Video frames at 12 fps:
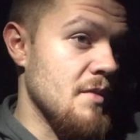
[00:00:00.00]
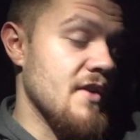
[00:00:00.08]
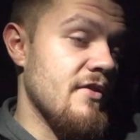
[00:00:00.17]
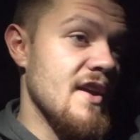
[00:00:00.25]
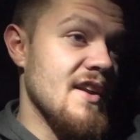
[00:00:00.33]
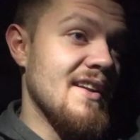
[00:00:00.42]
But
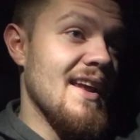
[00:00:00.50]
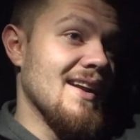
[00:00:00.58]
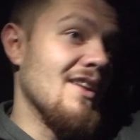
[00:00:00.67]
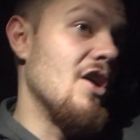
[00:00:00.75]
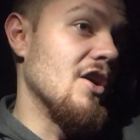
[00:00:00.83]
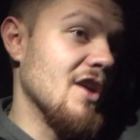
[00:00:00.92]
if they
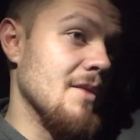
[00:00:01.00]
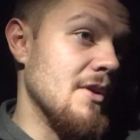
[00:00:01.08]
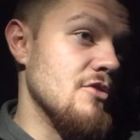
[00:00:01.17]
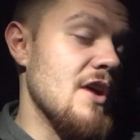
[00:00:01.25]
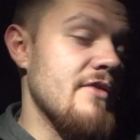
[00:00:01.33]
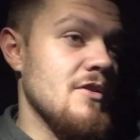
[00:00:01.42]
detect
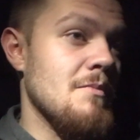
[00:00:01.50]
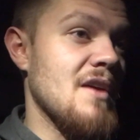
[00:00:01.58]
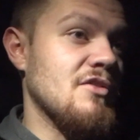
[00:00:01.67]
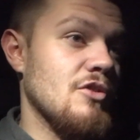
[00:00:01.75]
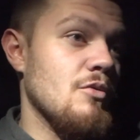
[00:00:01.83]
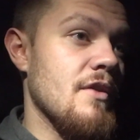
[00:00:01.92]
oncoming traffic,
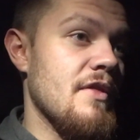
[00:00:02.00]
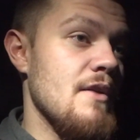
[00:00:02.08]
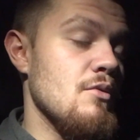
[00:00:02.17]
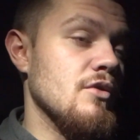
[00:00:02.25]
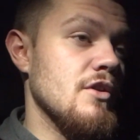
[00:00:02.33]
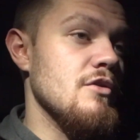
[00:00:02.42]
basically what
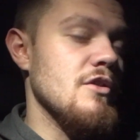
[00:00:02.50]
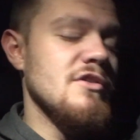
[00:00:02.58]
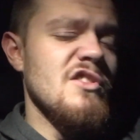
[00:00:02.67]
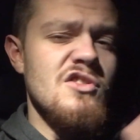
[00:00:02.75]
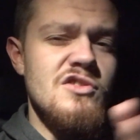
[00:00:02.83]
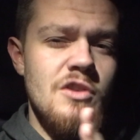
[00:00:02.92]
they will do
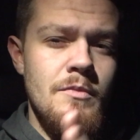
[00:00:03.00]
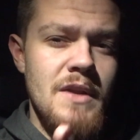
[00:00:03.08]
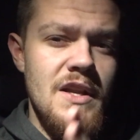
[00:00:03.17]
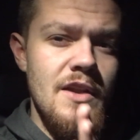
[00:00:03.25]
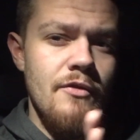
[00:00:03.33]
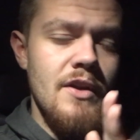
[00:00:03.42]
is there's so
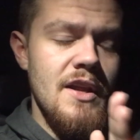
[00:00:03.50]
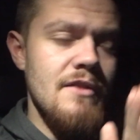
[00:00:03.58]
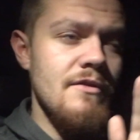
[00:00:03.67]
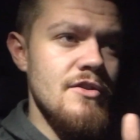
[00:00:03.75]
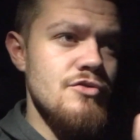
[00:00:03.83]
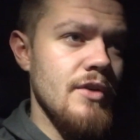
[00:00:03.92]
many different
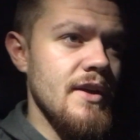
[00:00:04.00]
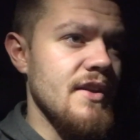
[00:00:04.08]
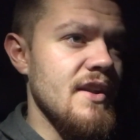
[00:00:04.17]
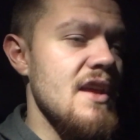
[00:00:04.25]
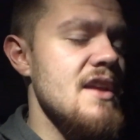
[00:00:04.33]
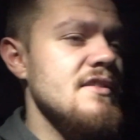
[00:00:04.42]
individual
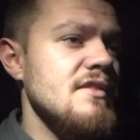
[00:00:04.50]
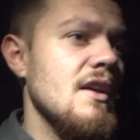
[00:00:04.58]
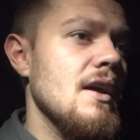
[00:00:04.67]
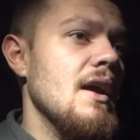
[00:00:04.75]
LEDs,